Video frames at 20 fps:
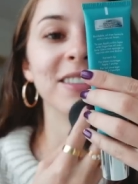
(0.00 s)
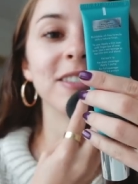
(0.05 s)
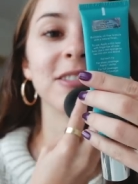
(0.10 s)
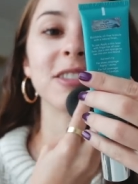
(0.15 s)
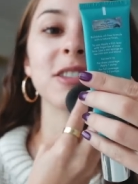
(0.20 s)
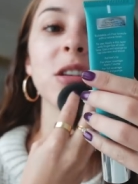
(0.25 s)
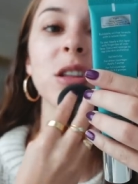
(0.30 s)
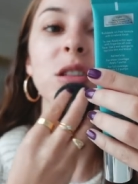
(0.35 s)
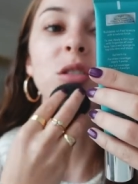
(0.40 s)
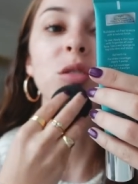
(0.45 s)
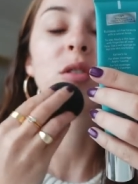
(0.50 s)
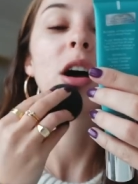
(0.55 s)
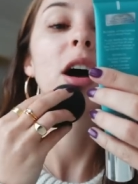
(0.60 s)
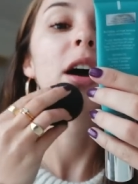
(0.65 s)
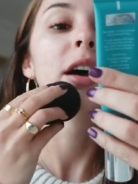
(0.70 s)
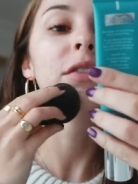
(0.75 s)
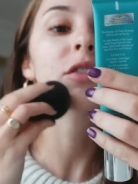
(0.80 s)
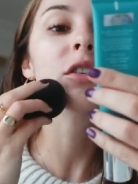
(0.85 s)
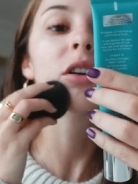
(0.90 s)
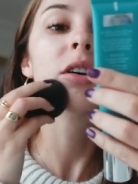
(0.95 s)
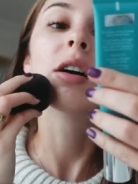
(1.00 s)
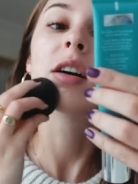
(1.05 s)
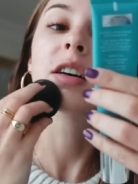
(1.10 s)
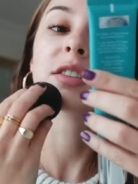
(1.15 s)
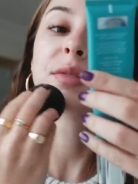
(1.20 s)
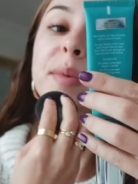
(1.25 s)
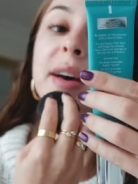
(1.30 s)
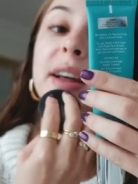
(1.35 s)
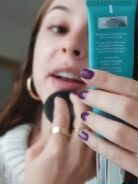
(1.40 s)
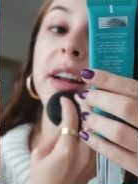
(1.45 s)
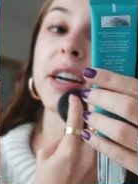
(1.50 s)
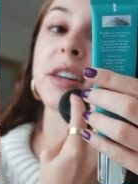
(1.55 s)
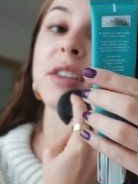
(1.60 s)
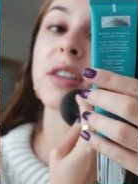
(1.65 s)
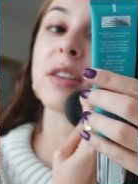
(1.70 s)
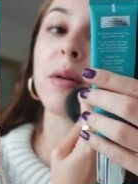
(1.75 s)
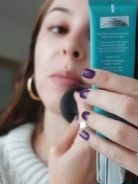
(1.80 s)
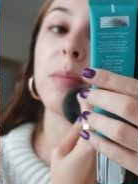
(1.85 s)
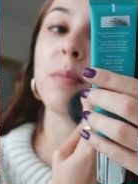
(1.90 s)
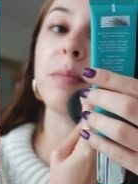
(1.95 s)
This is the Thrive
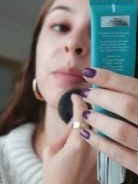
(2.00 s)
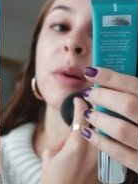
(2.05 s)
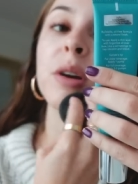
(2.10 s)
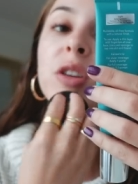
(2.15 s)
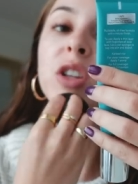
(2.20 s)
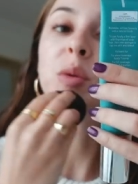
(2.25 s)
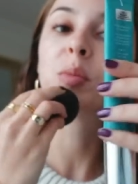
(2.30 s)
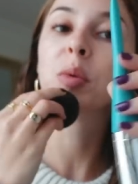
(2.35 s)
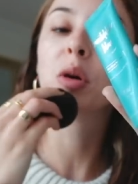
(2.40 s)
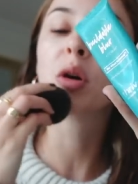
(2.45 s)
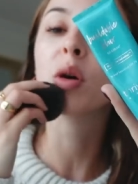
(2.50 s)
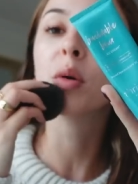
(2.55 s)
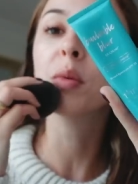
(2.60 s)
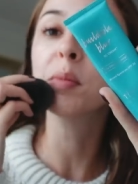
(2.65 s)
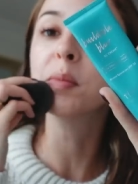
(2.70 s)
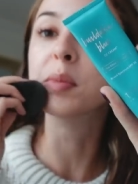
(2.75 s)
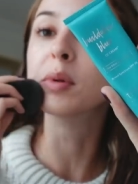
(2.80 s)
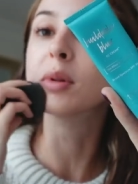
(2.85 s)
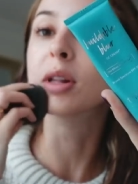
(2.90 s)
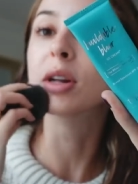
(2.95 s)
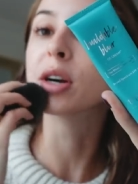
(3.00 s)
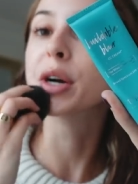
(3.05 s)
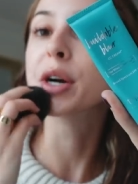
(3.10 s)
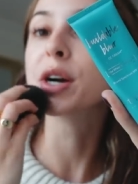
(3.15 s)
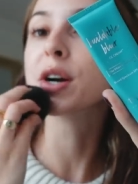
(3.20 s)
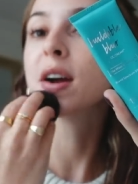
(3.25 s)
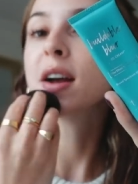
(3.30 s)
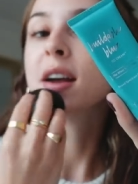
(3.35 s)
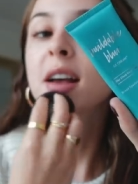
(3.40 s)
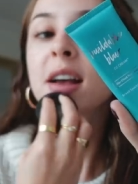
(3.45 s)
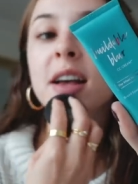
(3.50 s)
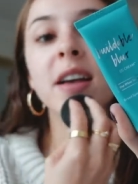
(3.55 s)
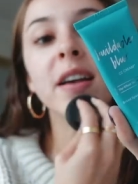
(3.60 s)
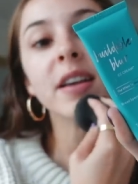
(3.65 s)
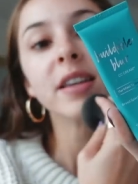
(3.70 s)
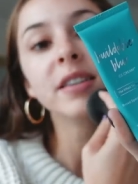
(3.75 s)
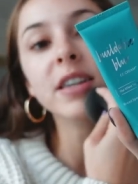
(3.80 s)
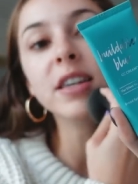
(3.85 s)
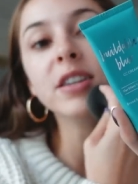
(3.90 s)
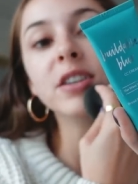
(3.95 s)
Causemetics Buildable Blur
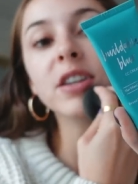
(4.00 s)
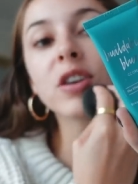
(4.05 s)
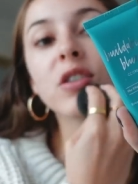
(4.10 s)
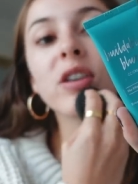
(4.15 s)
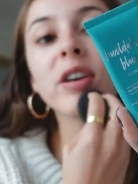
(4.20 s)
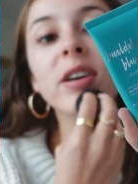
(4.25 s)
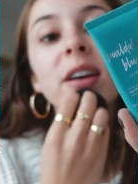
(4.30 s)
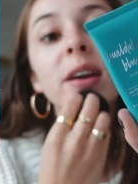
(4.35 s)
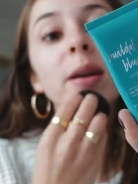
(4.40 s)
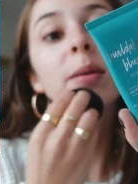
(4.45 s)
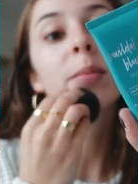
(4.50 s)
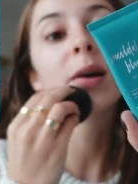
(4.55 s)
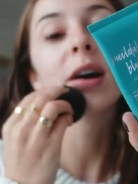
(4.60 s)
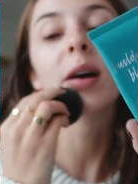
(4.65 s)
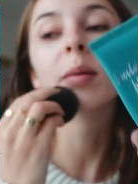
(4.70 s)
CC cream.